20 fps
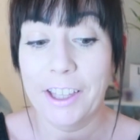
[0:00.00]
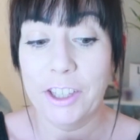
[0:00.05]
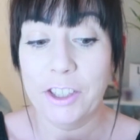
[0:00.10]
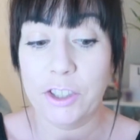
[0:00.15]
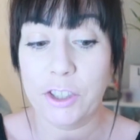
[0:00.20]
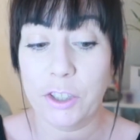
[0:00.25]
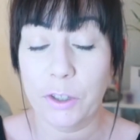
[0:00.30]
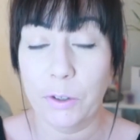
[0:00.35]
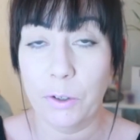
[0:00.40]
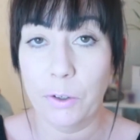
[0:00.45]

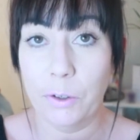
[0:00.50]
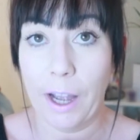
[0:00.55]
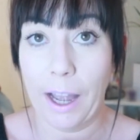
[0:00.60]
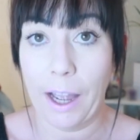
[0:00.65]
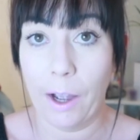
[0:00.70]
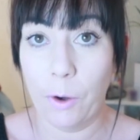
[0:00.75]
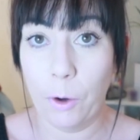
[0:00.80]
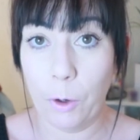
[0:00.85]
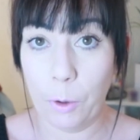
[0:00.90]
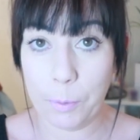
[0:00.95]
So I
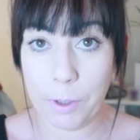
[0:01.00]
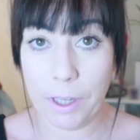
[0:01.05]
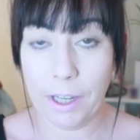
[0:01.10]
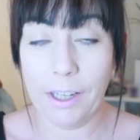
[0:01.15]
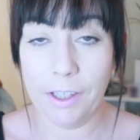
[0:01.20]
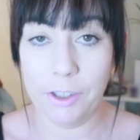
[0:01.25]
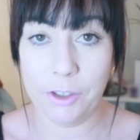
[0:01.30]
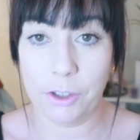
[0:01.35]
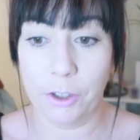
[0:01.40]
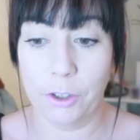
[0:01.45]
hope you
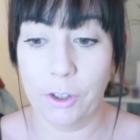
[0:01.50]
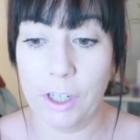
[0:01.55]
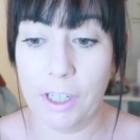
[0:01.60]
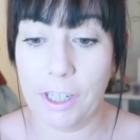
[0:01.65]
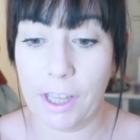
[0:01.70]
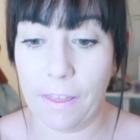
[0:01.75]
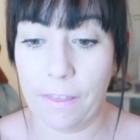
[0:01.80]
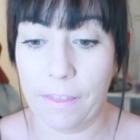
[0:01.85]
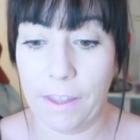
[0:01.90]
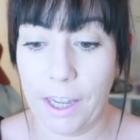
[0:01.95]

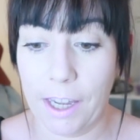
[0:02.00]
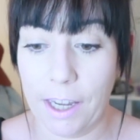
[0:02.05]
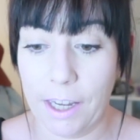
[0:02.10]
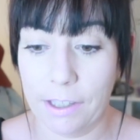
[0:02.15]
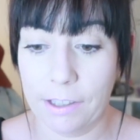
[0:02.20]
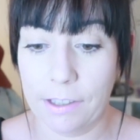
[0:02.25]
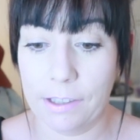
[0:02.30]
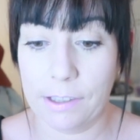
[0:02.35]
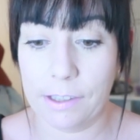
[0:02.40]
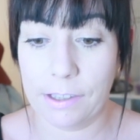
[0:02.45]
enjoyed
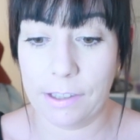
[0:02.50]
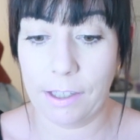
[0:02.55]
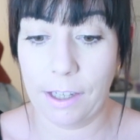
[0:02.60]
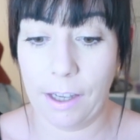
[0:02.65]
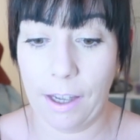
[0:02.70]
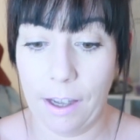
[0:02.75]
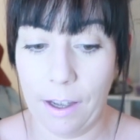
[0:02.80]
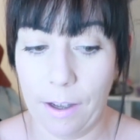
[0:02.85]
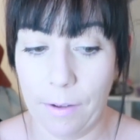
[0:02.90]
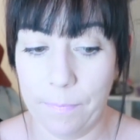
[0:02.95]
this
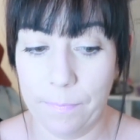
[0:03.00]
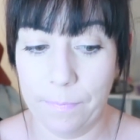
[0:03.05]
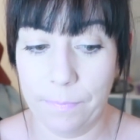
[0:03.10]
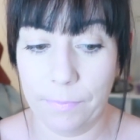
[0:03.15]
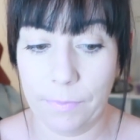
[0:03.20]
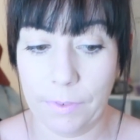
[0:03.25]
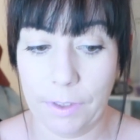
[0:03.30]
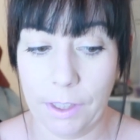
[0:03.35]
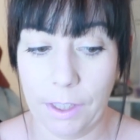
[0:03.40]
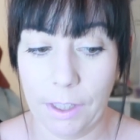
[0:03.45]

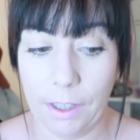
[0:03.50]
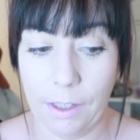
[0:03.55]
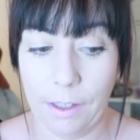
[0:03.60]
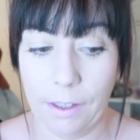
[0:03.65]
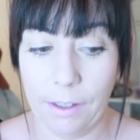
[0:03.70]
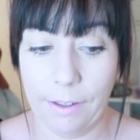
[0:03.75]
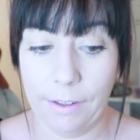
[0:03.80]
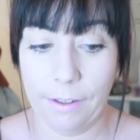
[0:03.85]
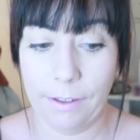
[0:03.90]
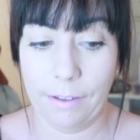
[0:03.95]

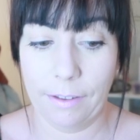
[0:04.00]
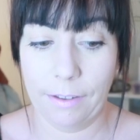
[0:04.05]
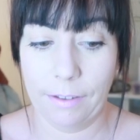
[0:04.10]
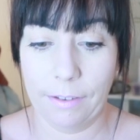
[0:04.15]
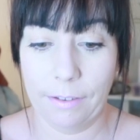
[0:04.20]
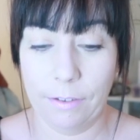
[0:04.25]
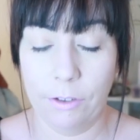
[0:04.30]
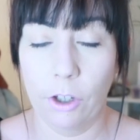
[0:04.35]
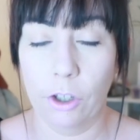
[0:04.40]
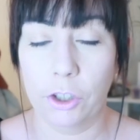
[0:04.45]

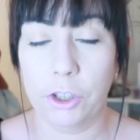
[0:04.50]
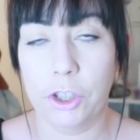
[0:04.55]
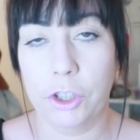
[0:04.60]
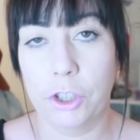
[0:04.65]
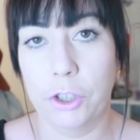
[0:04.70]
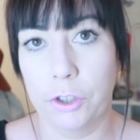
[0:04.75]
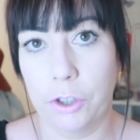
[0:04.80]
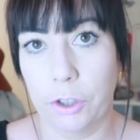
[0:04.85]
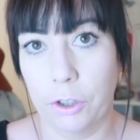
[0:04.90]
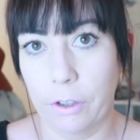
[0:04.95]
not
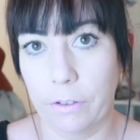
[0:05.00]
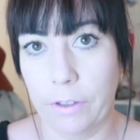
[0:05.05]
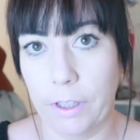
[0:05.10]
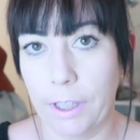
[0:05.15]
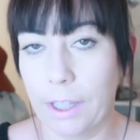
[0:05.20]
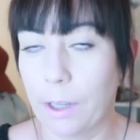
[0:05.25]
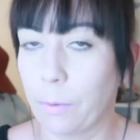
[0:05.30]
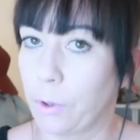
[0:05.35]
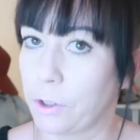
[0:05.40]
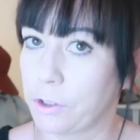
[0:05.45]
tutorial.
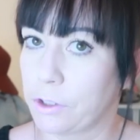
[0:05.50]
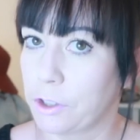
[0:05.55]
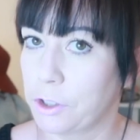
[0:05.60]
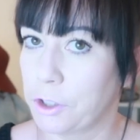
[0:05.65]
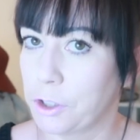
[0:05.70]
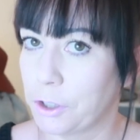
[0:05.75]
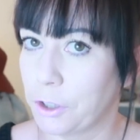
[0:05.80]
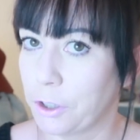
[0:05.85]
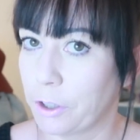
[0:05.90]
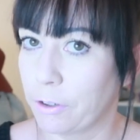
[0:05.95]
It wasn't a
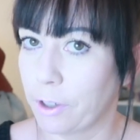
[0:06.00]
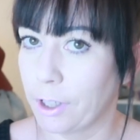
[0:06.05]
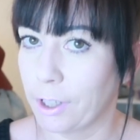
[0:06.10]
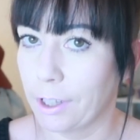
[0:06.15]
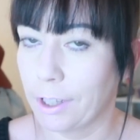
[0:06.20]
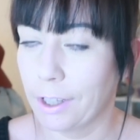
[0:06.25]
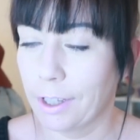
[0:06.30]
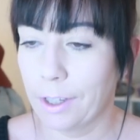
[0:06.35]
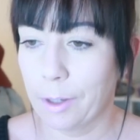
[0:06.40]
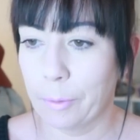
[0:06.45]

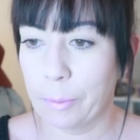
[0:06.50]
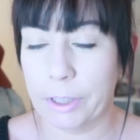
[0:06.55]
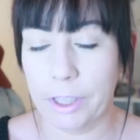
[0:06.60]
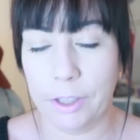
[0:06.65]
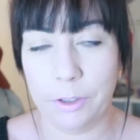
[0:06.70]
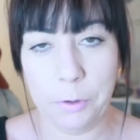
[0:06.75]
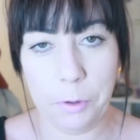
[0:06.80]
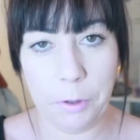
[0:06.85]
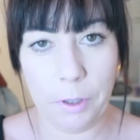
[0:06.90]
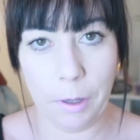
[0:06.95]
tutorial, please
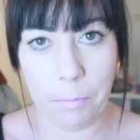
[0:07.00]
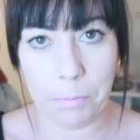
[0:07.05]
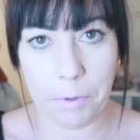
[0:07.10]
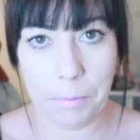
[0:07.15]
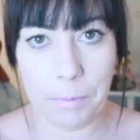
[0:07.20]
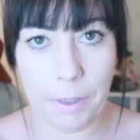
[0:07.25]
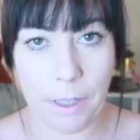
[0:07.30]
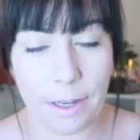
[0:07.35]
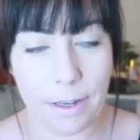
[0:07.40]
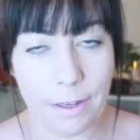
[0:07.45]
don't copy
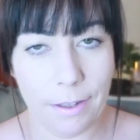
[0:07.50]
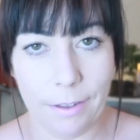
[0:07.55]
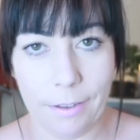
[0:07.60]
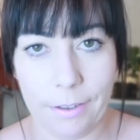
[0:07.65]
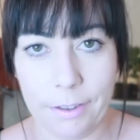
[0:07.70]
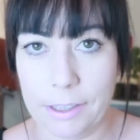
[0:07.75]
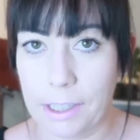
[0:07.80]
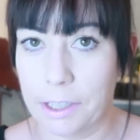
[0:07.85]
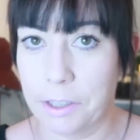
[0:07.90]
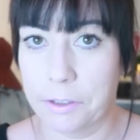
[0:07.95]
me, because